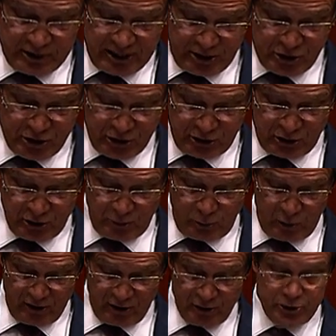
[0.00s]
uncertain
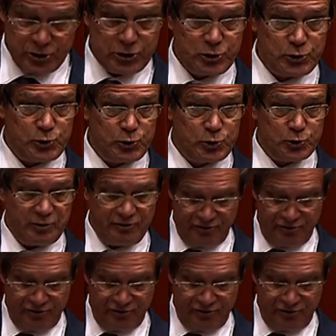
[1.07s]
whether the shoes would